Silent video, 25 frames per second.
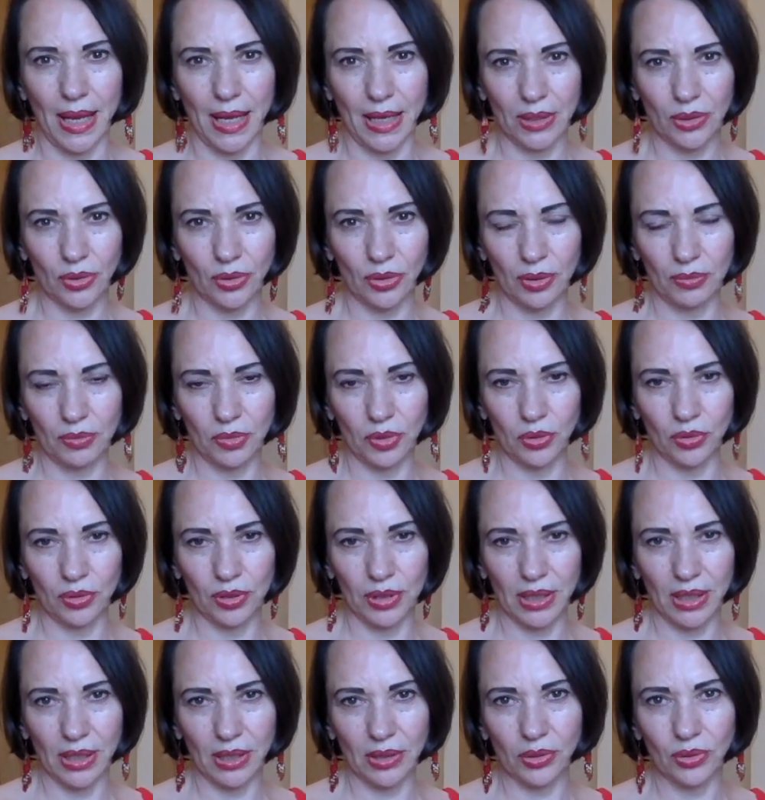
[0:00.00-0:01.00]
So I'm doing
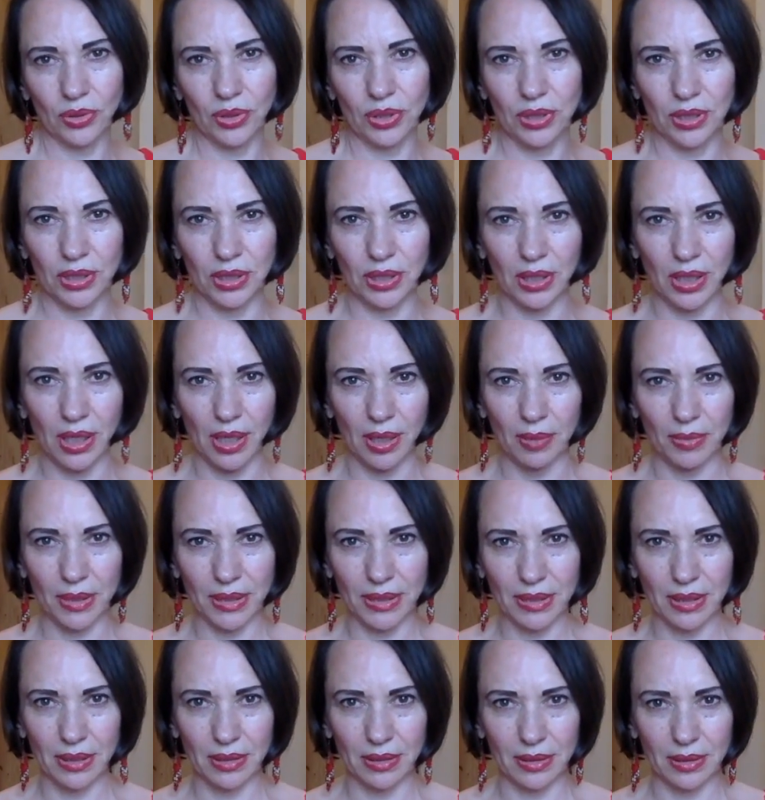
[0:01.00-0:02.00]
diagnostic, I'm
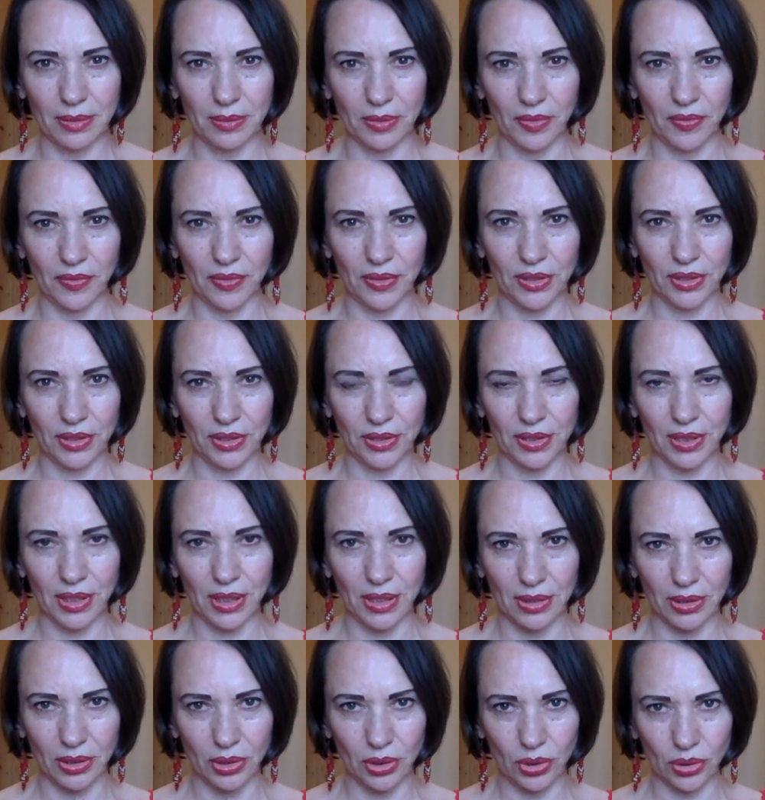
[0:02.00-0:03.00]
asking some questions,
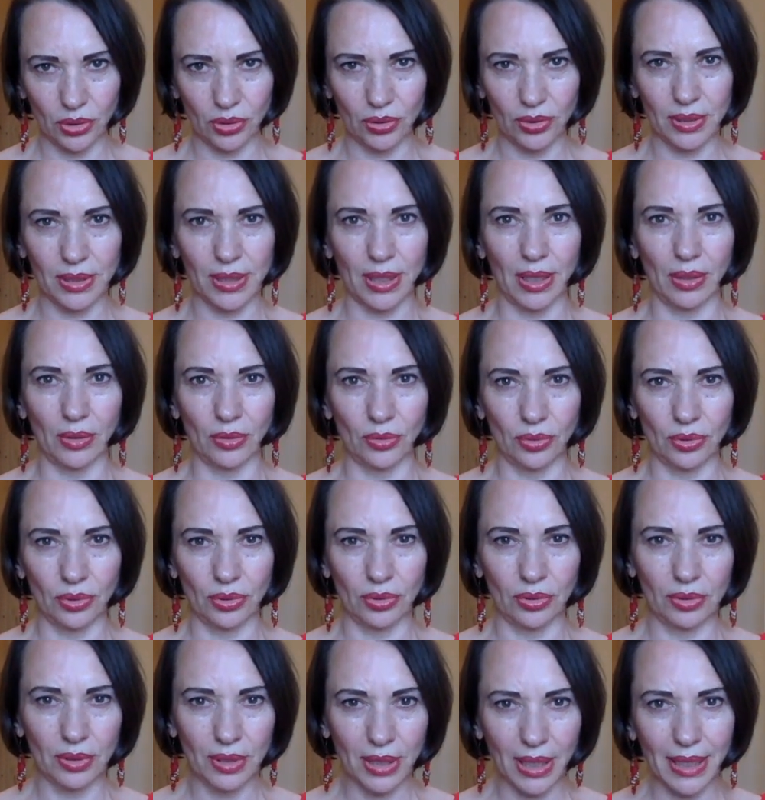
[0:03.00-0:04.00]
and it turns out,
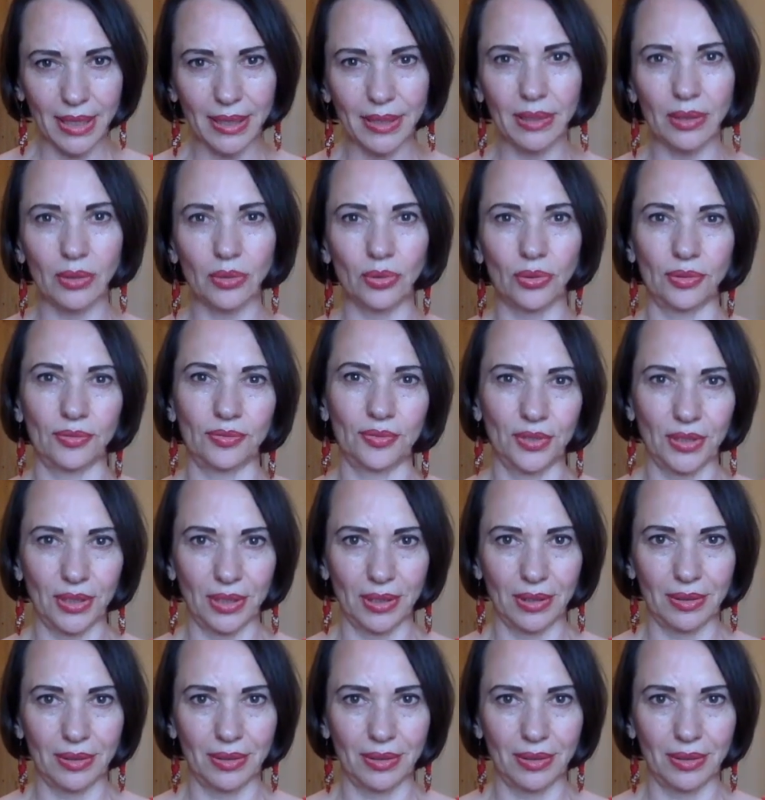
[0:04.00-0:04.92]
9 out of 10,